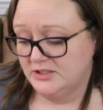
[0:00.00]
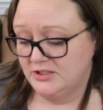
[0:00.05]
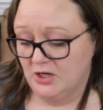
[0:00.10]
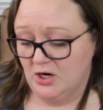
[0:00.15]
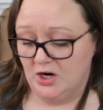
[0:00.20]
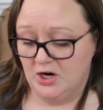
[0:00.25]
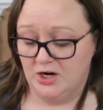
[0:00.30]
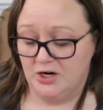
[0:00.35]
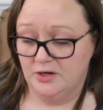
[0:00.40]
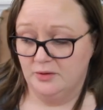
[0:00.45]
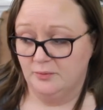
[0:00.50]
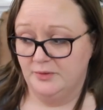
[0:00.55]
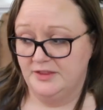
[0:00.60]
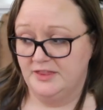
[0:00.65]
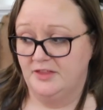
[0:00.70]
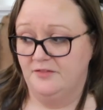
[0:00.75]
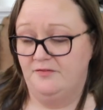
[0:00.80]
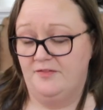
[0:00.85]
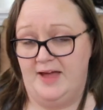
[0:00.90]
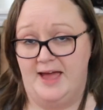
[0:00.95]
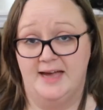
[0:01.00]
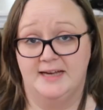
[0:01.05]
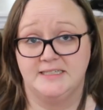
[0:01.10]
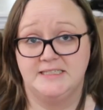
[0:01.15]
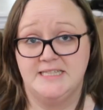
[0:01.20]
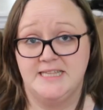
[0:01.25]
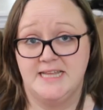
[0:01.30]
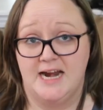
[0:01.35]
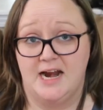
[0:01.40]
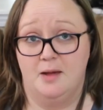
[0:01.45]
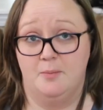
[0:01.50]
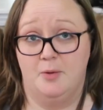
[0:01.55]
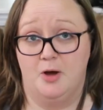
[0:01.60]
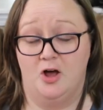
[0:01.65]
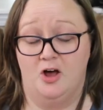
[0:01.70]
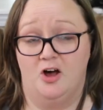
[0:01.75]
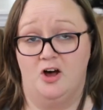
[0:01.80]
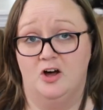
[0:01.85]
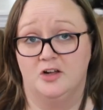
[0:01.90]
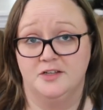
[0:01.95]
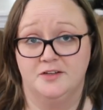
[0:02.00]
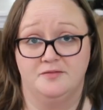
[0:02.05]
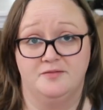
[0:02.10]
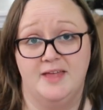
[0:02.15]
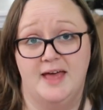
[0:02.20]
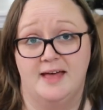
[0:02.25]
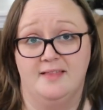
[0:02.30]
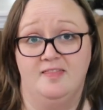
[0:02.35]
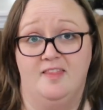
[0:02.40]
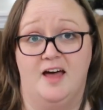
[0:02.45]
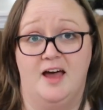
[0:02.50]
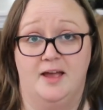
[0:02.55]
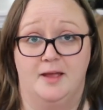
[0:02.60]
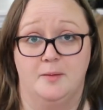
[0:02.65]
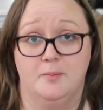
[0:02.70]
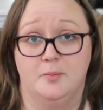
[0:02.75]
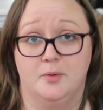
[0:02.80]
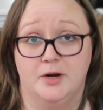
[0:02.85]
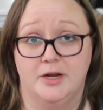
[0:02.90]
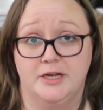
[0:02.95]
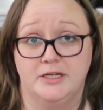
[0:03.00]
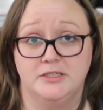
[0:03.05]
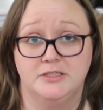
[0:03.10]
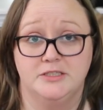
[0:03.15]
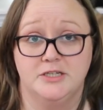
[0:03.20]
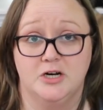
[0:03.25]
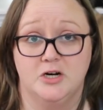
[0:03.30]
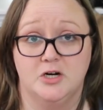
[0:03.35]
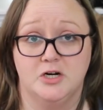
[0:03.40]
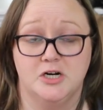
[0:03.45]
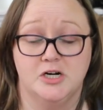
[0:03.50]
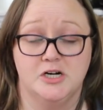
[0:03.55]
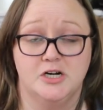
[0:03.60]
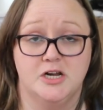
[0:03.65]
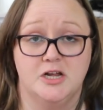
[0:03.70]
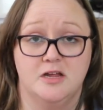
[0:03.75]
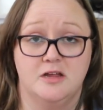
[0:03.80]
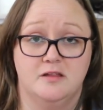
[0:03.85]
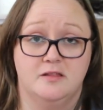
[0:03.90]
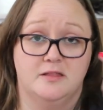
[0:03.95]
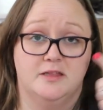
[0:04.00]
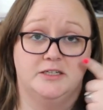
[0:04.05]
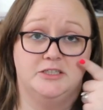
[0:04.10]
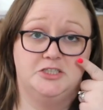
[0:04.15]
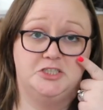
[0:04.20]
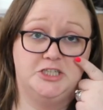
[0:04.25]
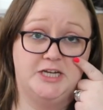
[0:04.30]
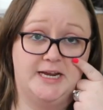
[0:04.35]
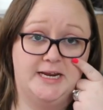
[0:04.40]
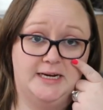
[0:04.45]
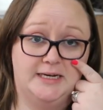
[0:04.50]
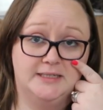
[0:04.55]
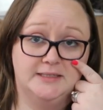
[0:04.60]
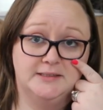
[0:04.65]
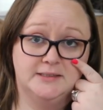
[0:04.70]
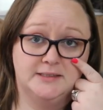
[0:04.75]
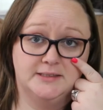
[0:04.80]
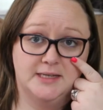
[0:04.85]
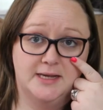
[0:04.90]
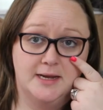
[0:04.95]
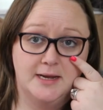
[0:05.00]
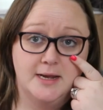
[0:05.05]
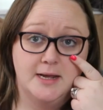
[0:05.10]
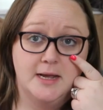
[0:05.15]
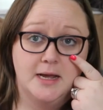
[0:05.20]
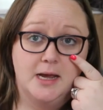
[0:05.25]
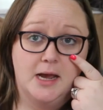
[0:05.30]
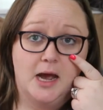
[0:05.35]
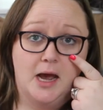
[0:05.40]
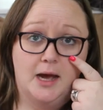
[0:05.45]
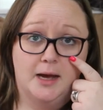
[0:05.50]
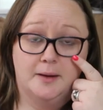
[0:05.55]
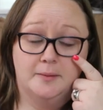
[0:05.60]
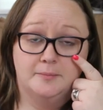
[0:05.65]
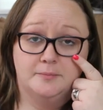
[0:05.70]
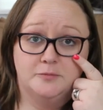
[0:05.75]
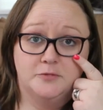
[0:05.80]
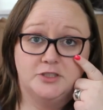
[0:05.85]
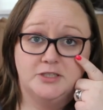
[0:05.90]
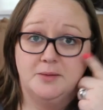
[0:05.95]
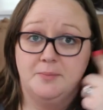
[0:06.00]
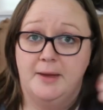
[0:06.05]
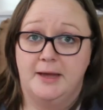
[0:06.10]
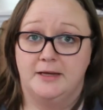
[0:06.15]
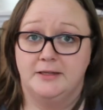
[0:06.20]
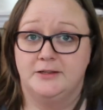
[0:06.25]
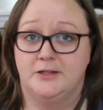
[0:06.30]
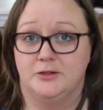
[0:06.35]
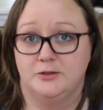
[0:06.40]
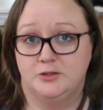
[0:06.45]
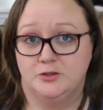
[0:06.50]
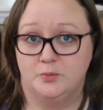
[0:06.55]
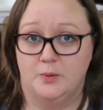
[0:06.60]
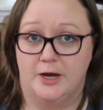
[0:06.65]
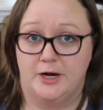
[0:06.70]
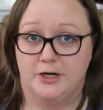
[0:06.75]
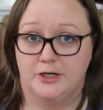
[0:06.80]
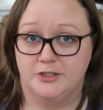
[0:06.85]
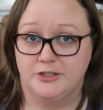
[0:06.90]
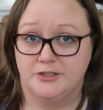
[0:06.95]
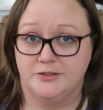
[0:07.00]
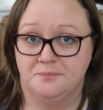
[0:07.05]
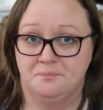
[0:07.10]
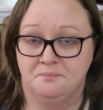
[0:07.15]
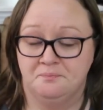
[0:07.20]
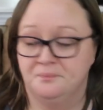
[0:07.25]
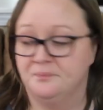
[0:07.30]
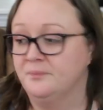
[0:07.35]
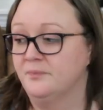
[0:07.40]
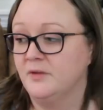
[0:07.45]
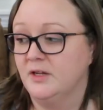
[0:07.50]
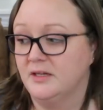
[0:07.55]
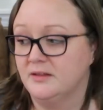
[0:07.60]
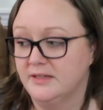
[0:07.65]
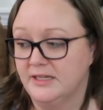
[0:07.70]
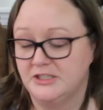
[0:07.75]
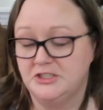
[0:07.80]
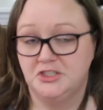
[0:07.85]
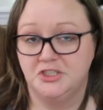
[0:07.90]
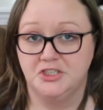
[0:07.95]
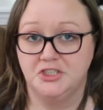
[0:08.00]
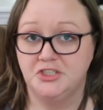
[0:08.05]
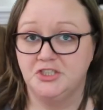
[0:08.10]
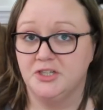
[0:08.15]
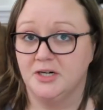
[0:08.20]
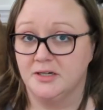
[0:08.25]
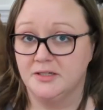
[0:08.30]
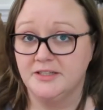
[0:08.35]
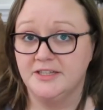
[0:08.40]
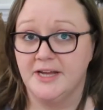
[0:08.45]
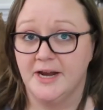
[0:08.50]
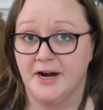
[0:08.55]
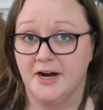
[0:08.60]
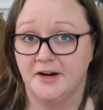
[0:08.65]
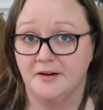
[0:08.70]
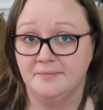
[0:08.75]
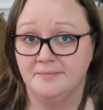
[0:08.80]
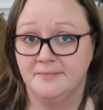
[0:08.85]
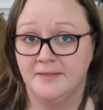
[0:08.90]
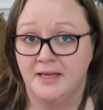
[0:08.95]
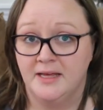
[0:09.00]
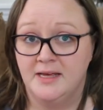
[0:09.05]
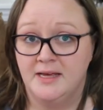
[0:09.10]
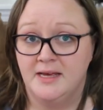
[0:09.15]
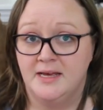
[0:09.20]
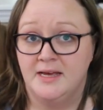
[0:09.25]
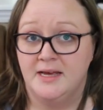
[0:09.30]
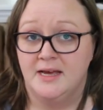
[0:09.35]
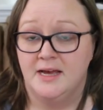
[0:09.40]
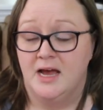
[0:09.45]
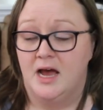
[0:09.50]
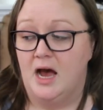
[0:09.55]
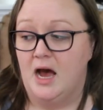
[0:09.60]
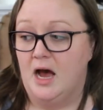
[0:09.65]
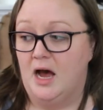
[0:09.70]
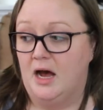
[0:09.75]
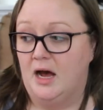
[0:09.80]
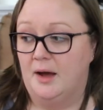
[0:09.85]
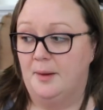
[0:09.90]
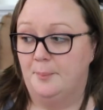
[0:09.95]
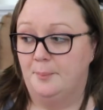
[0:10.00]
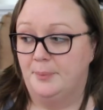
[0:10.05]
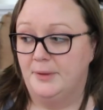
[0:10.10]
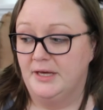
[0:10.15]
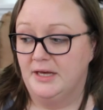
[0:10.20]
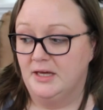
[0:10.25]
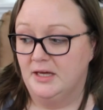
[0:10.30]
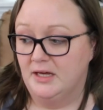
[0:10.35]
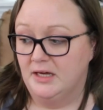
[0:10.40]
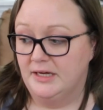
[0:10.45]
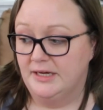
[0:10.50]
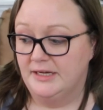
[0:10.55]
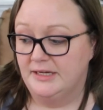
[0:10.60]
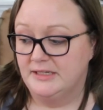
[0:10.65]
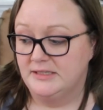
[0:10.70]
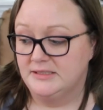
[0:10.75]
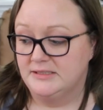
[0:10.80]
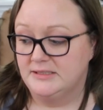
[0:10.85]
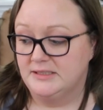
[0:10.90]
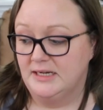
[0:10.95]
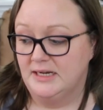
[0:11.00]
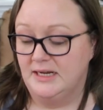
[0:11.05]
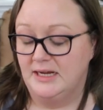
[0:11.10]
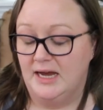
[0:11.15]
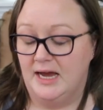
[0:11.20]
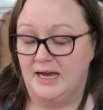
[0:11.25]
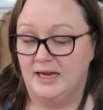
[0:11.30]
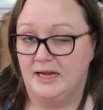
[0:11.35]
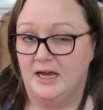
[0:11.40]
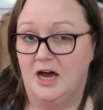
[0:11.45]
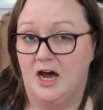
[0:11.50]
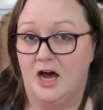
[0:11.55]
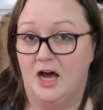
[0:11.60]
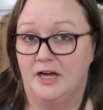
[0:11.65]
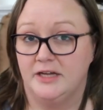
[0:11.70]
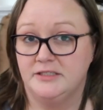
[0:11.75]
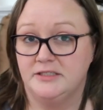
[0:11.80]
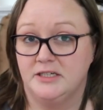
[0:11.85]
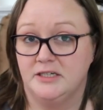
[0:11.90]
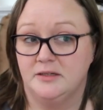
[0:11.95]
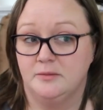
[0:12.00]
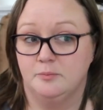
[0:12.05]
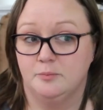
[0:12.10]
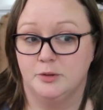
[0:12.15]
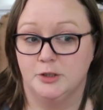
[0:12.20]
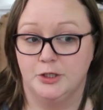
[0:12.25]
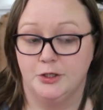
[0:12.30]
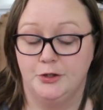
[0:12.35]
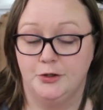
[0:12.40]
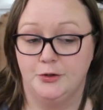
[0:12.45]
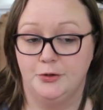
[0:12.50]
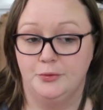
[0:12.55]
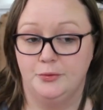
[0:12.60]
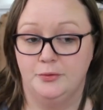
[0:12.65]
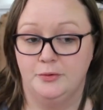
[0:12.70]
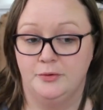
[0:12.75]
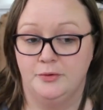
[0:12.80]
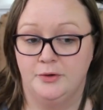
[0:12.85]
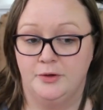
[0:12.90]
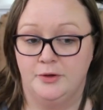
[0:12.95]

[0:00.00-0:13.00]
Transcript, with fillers: start with the fact that I bought all of that Lion Brand yarn, the jeans, um, to make those sweaters. Let's just start there um, because I got blue